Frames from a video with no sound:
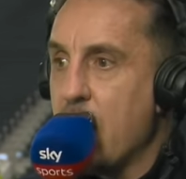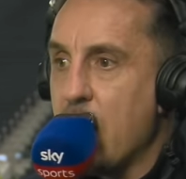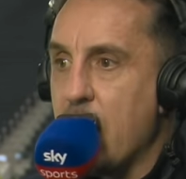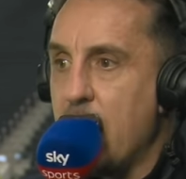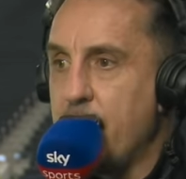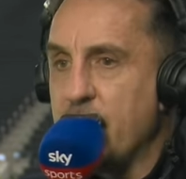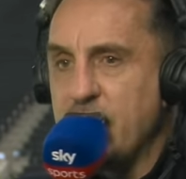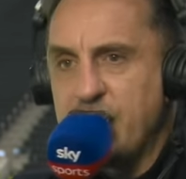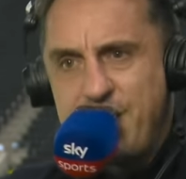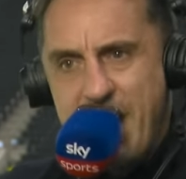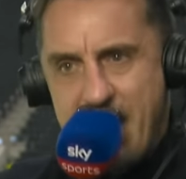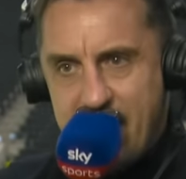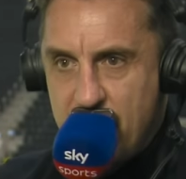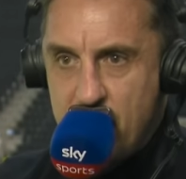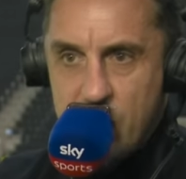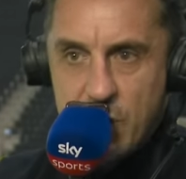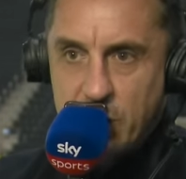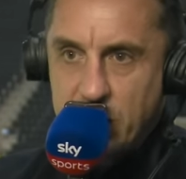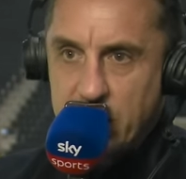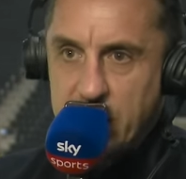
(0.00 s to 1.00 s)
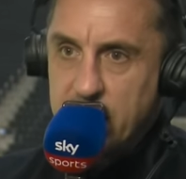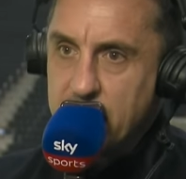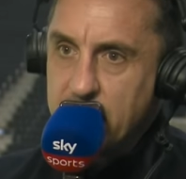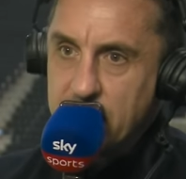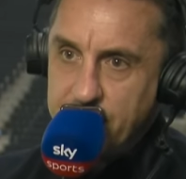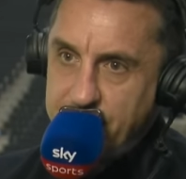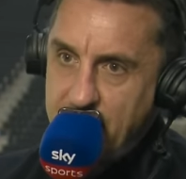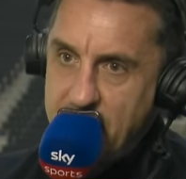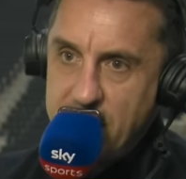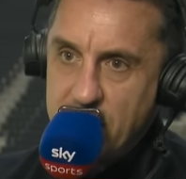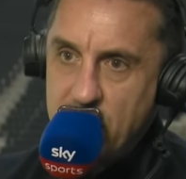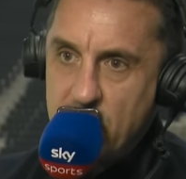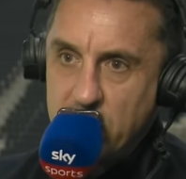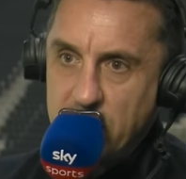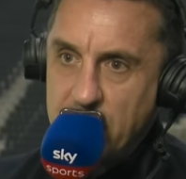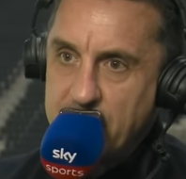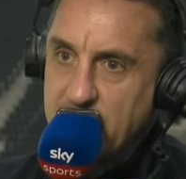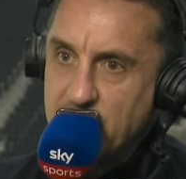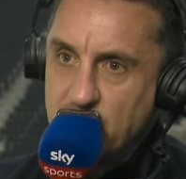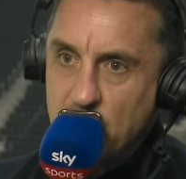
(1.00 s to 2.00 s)
Uh, but it's very early, very
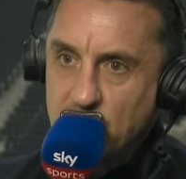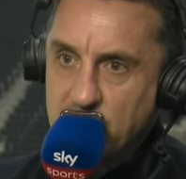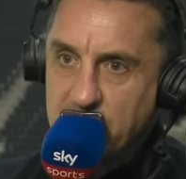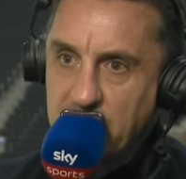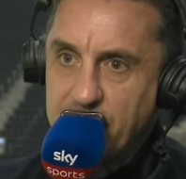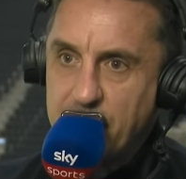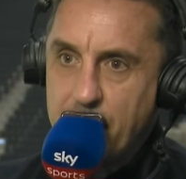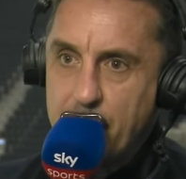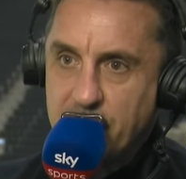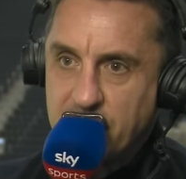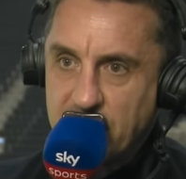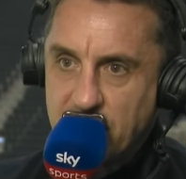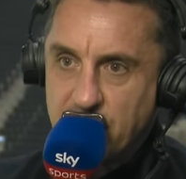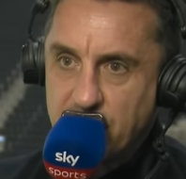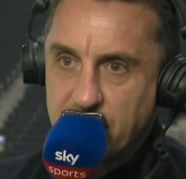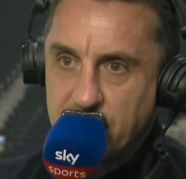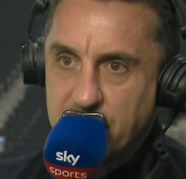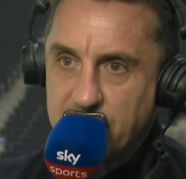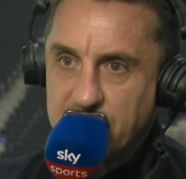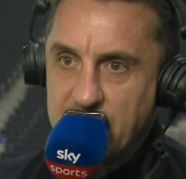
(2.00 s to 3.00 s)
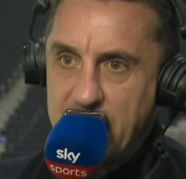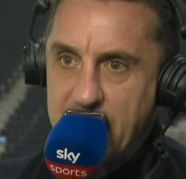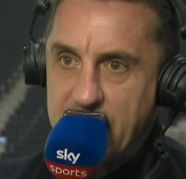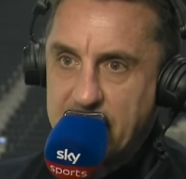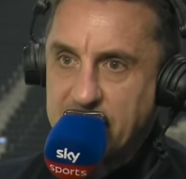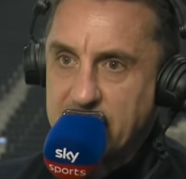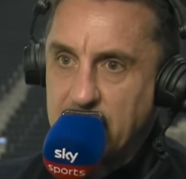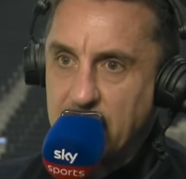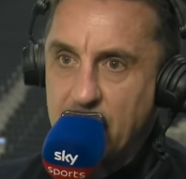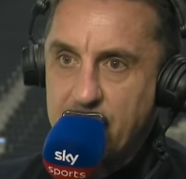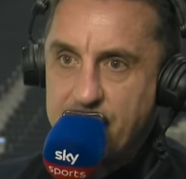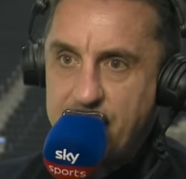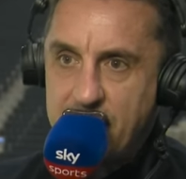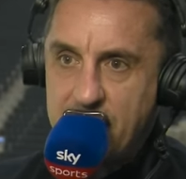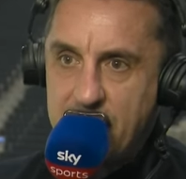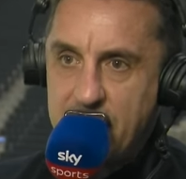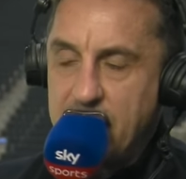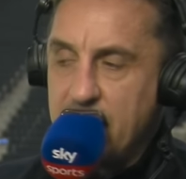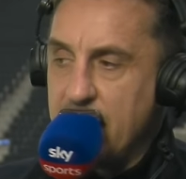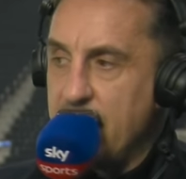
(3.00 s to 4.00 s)
early. They're jostling for positions. They're still at the
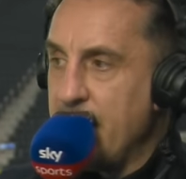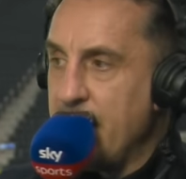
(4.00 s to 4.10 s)
very,